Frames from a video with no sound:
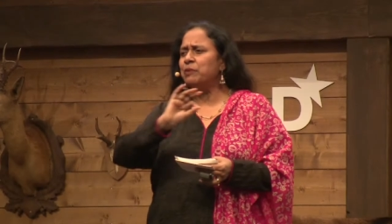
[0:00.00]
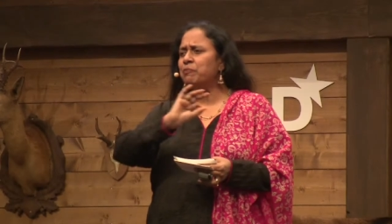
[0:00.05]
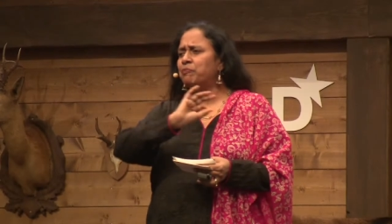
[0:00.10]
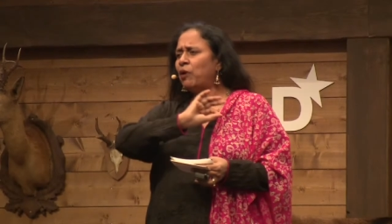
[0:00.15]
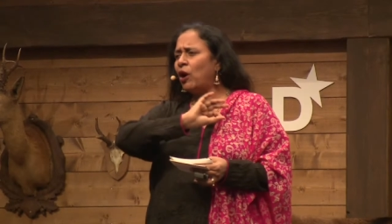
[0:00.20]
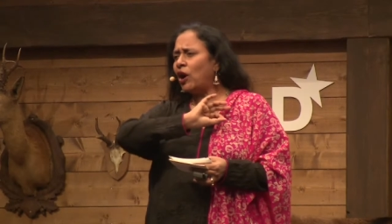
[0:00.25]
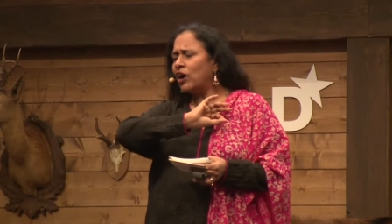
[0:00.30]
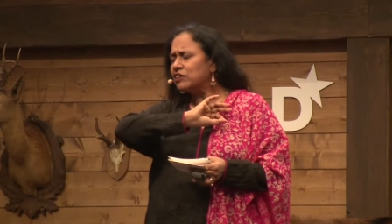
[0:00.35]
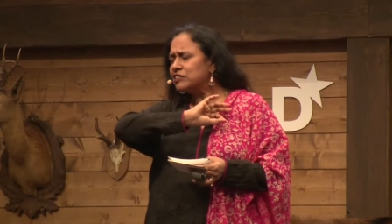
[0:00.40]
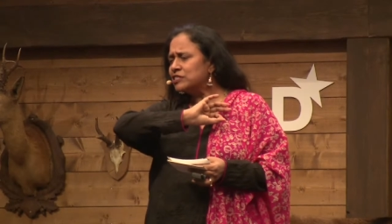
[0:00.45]

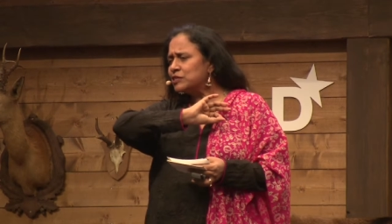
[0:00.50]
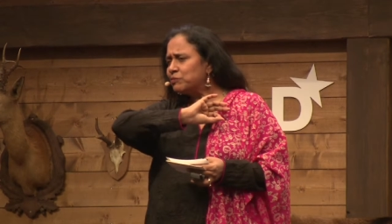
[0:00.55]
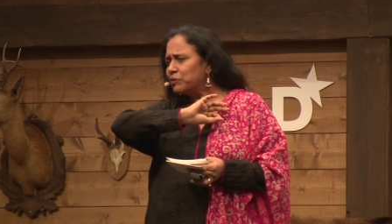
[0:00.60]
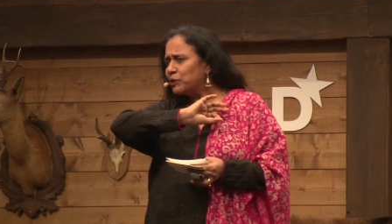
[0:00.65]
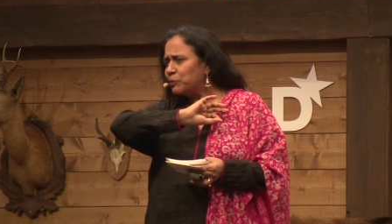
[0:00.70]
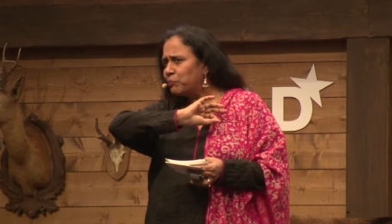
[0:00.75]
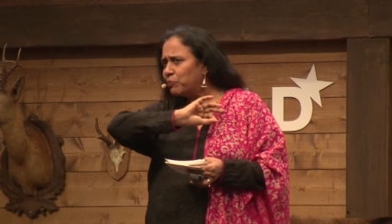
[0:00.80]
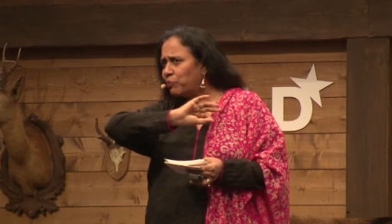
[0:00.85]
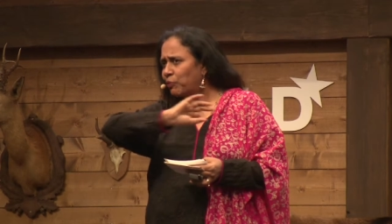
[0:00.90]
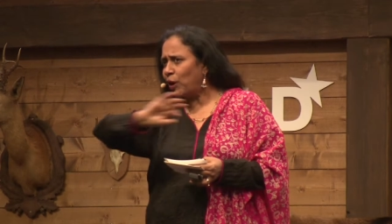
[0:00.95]
possible
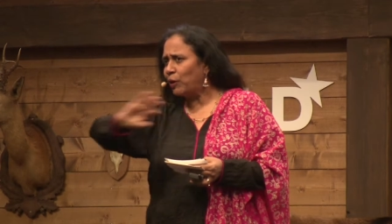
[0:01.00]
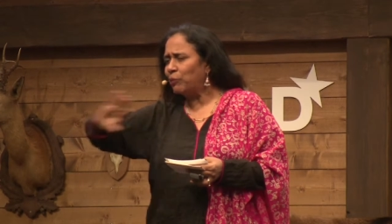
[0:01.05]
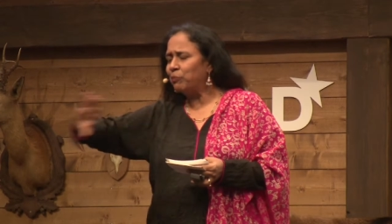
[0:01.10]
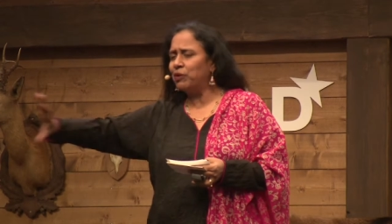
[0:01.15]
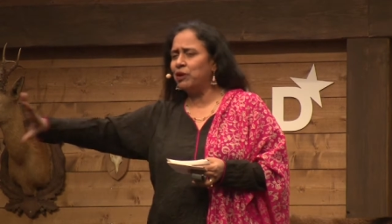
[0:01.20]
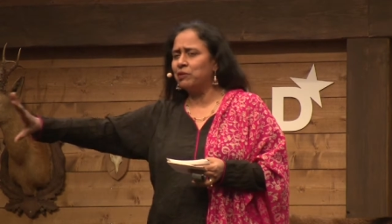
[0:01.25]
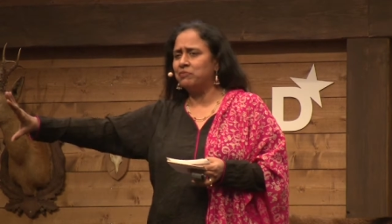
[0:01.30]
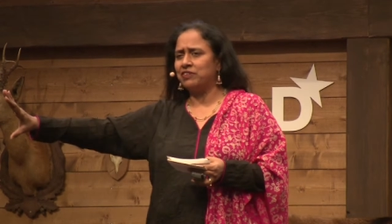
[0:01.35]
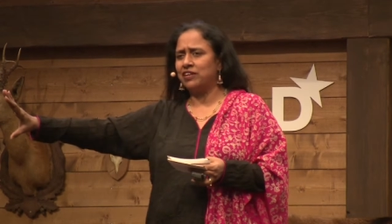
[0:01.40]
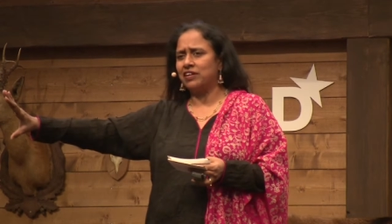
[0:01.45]

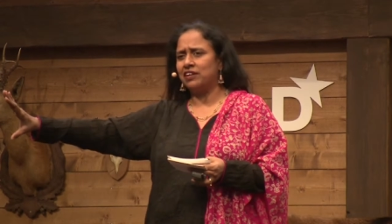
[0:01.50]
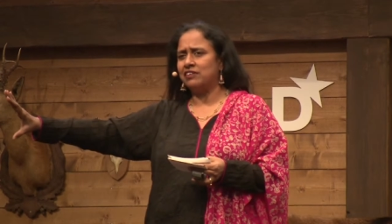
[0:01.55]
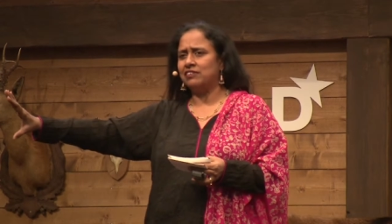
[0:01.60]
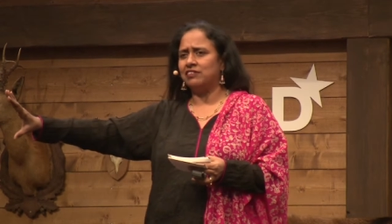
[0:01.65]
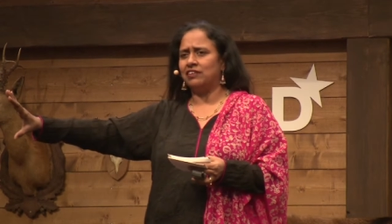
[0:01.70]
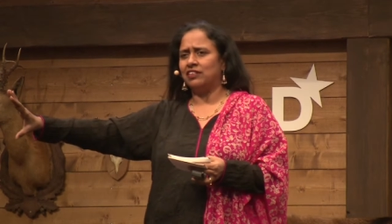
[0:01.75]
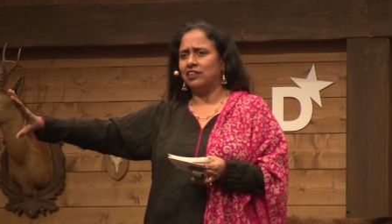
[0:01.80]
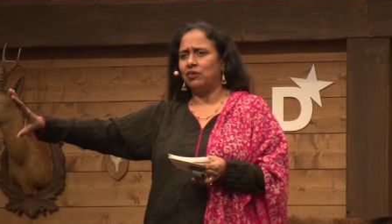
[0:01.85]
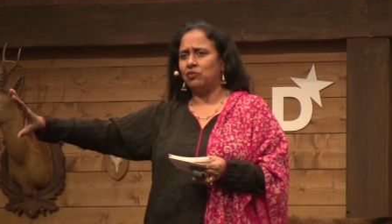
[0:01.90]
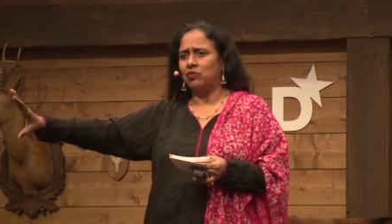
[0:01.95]
problem there is
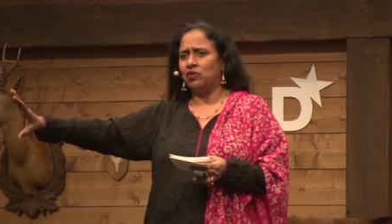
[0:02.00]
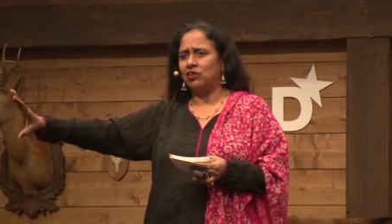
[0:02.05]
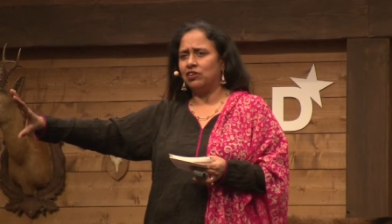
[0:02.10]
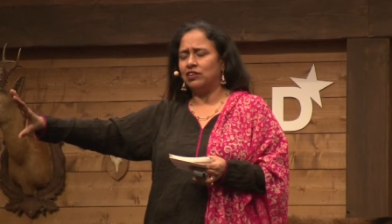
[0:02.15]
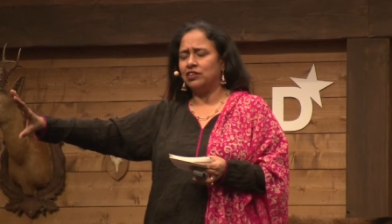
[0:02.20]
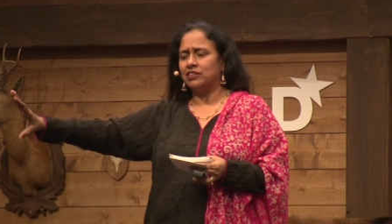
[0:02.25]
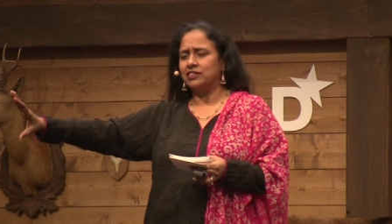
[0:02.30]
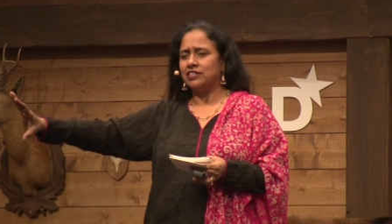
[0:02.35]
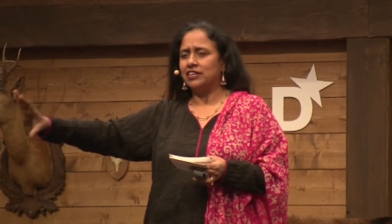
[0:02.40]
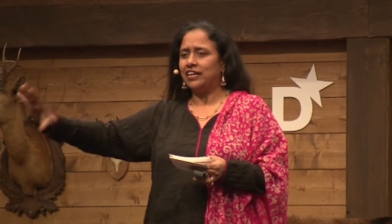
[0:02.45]
in the
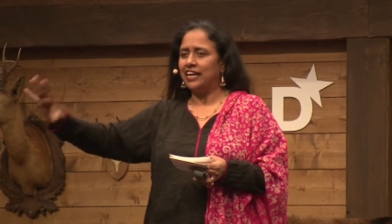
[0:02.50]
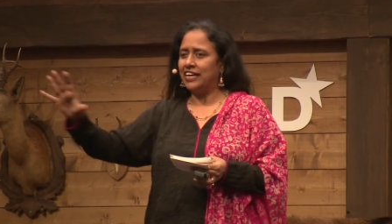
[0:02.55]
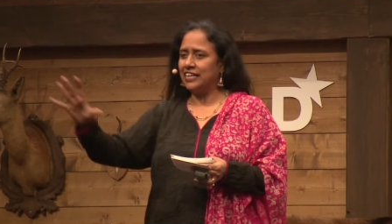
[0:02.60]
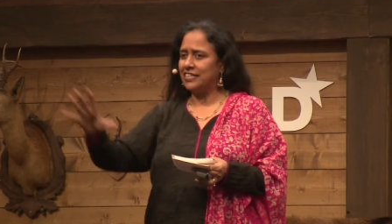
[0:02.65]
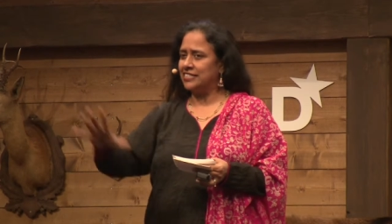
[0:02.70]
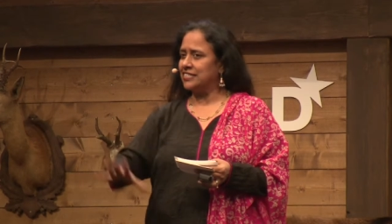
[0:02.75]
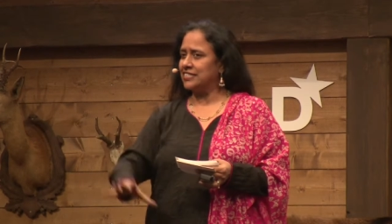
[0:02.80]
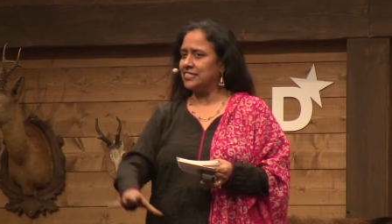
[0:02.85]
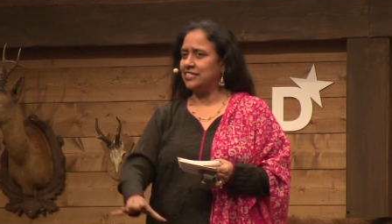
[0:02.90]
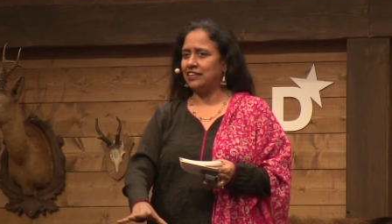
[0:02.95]
world
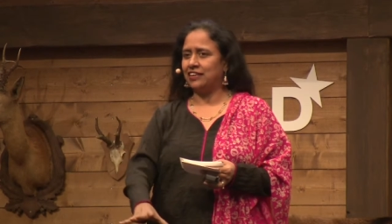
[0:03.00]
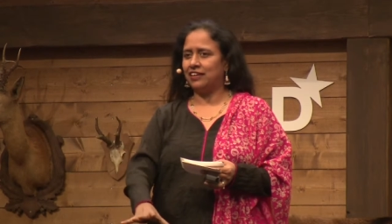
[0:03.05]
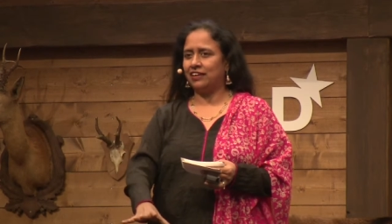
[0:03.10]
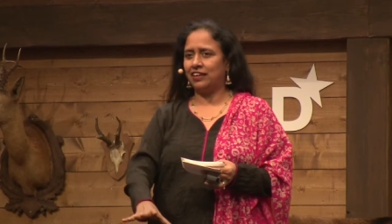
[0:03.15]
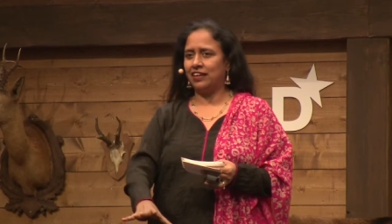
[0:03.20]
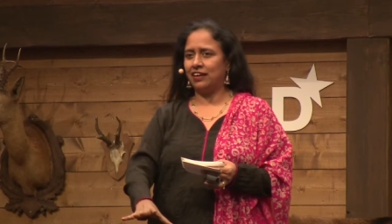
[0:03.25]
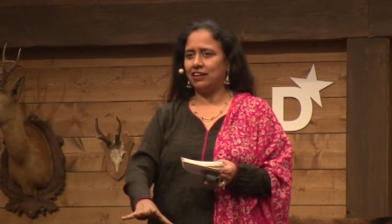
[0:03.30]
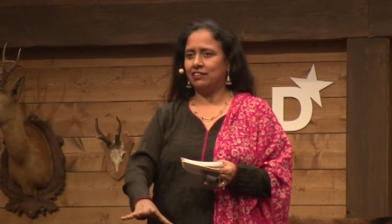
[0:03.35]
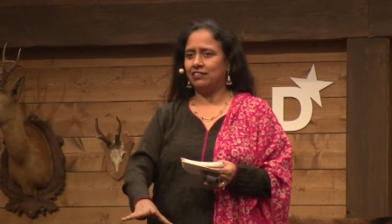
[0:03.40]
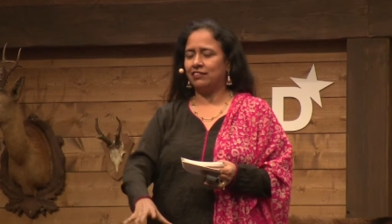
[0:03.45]
exists in India.